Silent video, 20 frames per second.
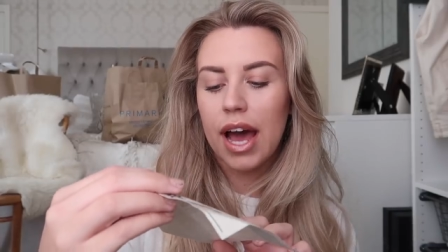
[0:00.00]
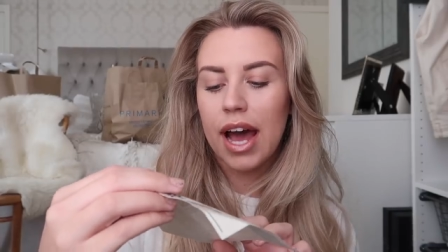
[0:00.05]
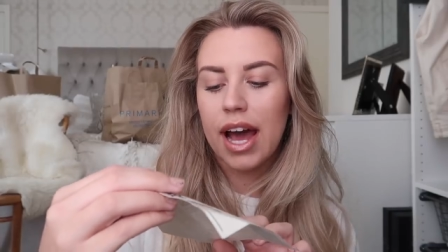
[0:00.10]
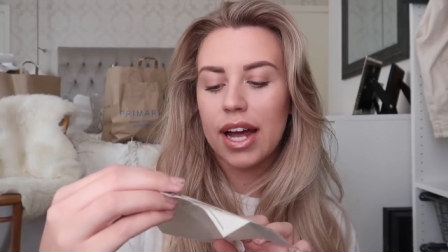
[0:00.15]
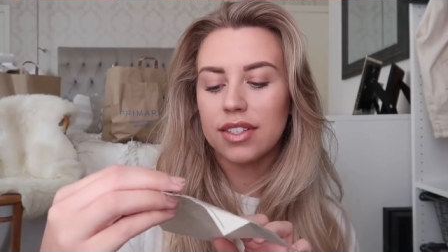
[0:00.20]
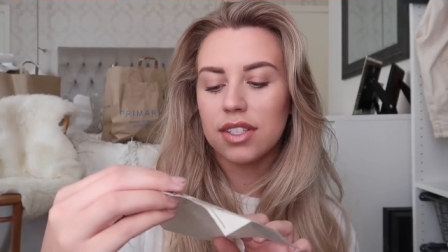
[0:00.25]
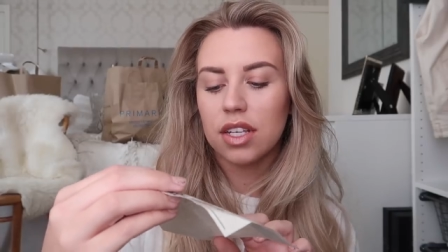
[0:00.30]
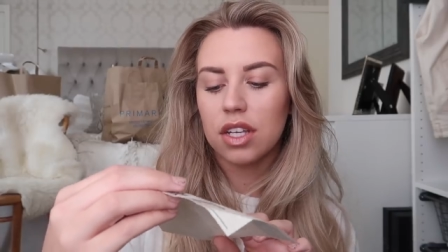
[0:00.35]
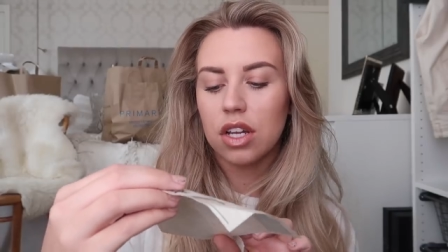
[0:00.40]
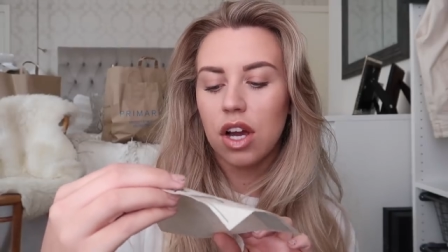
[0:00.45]

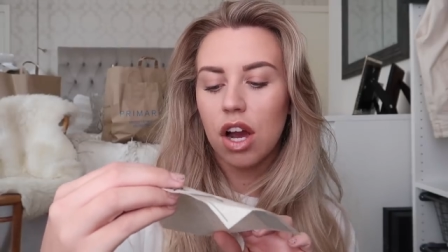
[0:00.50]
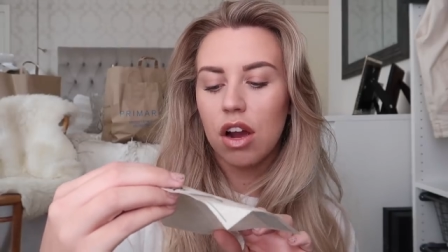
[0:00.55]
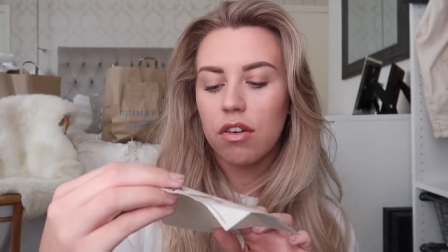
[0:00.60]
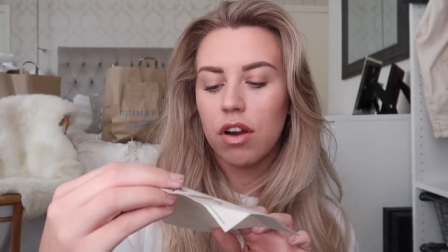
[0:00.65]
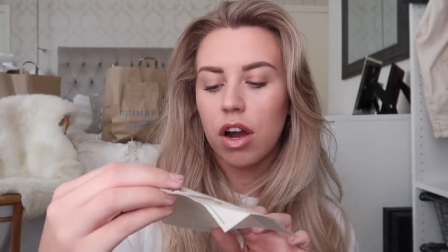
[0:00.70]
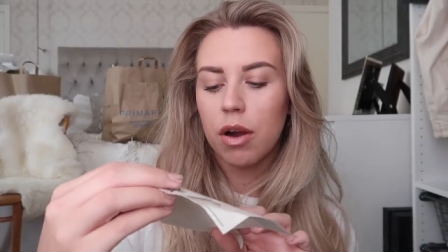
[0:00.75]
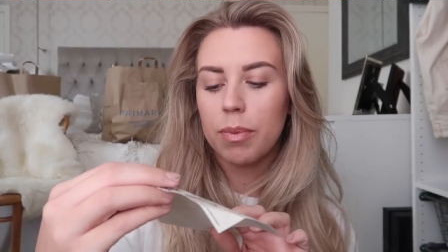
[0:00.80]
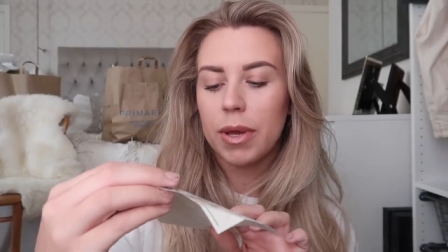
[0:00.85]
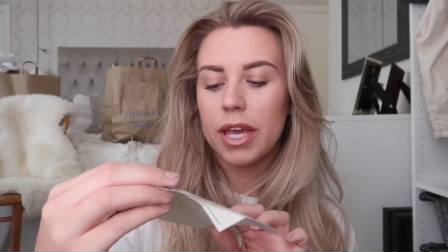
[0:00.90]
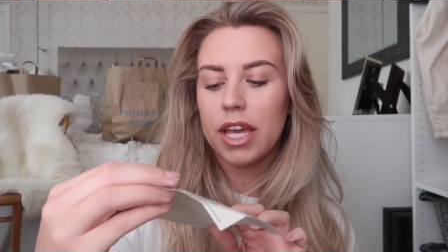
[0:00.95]
at an
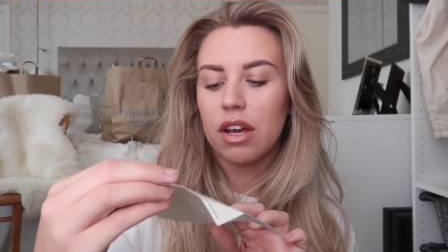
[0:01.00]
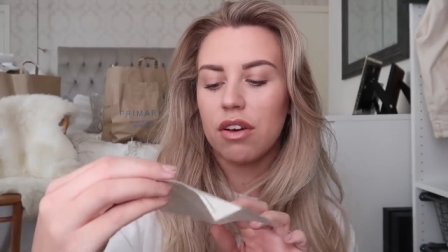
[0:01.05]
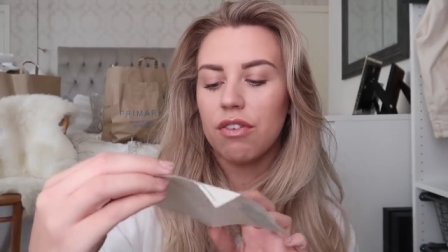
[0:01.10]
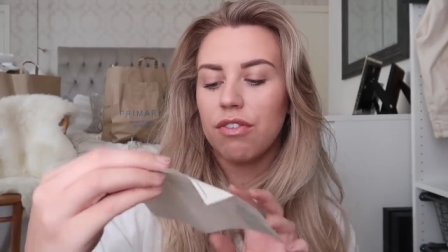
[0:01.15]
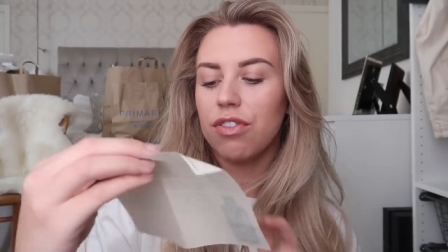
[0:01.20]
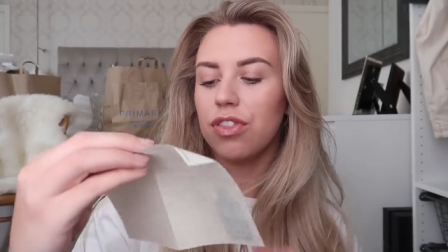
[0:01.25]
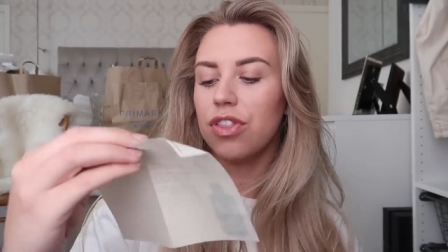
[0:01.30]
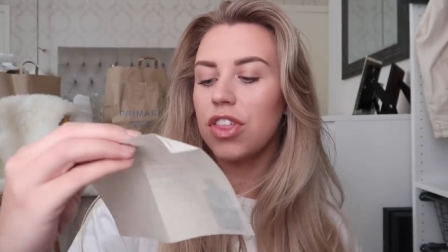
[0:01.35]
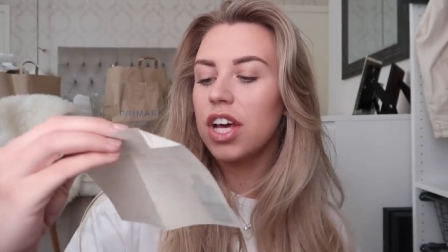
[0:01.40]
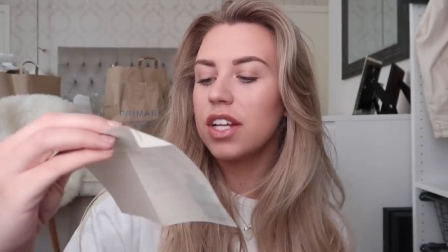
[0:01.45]
RRP
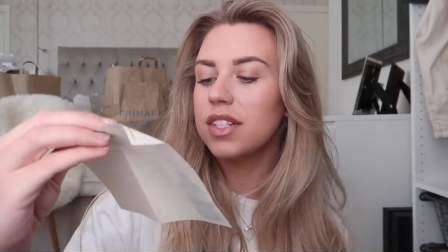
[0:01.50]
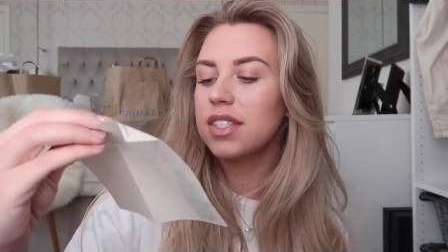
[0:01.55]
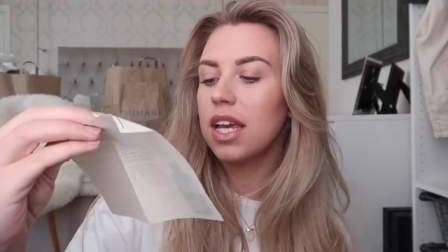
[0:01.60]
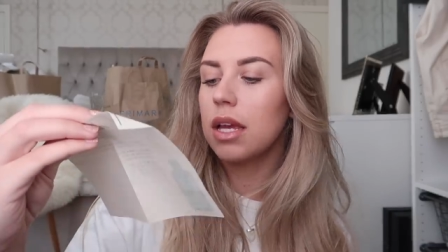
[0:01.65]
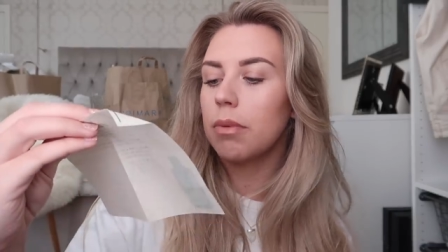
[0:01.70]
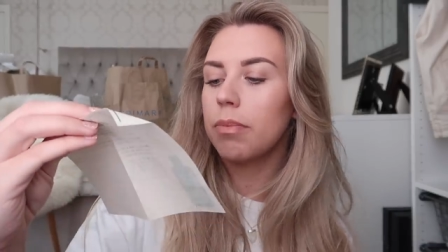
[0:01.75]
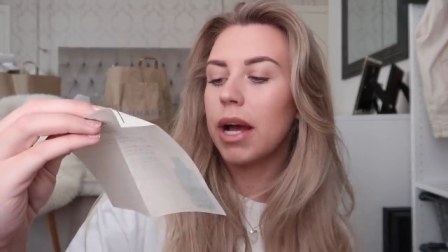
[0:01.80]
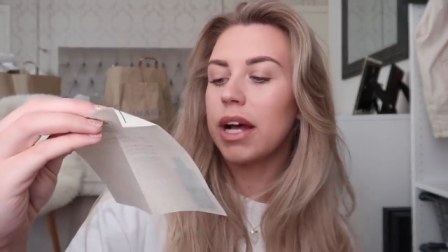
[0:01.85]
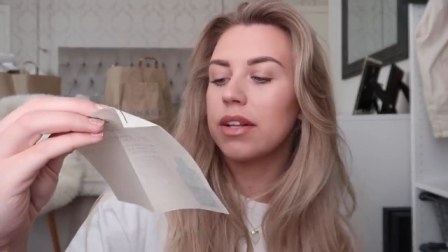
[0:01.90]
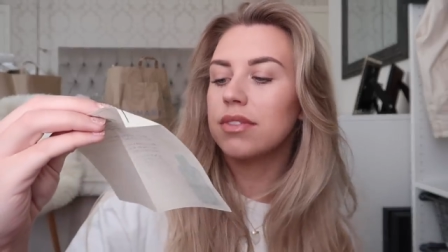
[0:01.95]
of
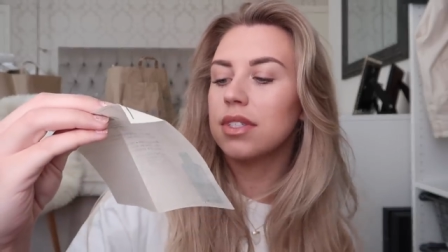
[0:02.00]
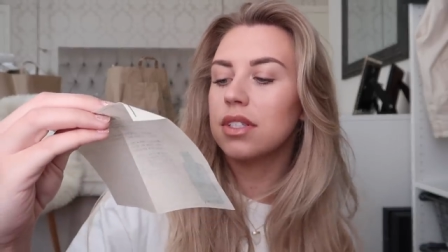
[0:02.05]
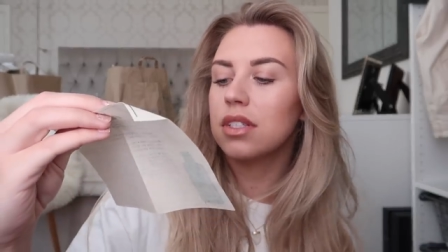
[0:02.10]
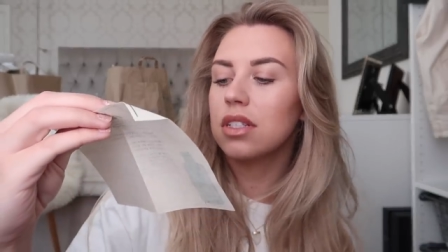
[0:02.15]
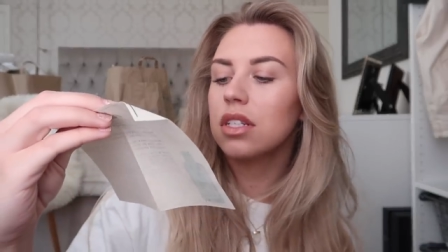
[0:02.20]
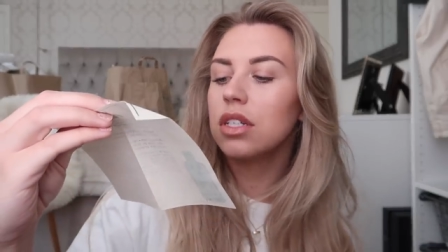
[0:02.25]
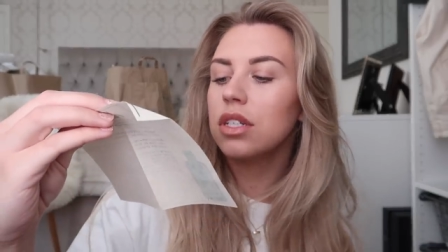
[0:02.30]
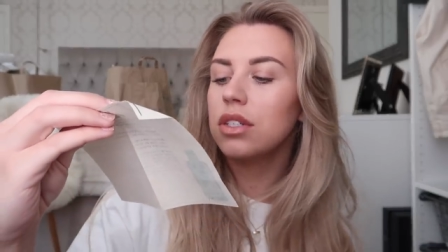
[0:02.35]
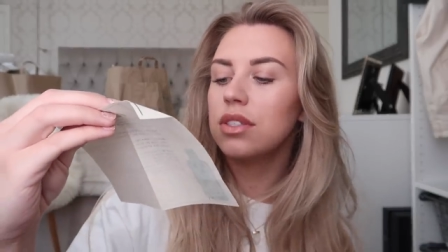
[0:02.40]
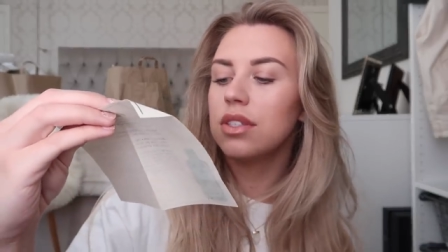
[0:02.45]
£38
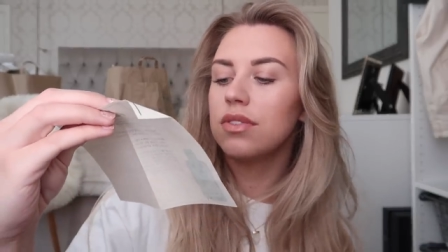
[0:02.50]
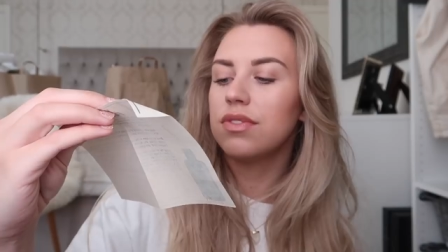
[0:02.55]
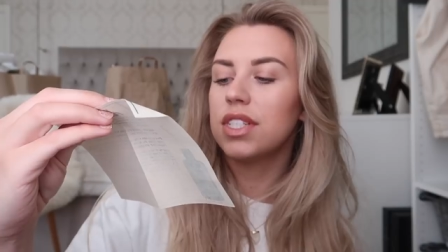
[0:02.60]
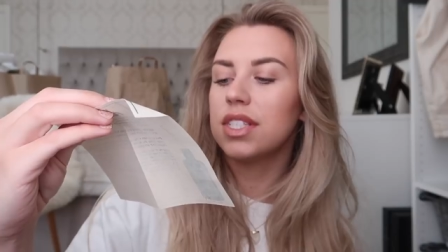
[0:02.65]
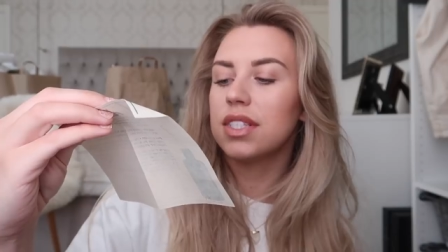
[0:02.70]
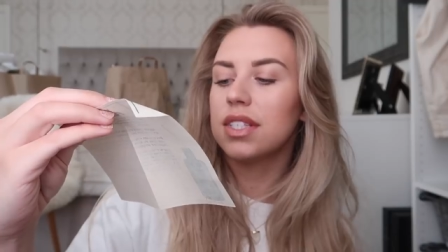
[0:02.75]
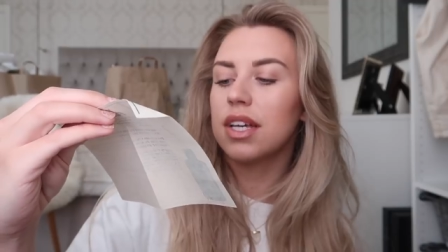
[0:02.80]
exclusive to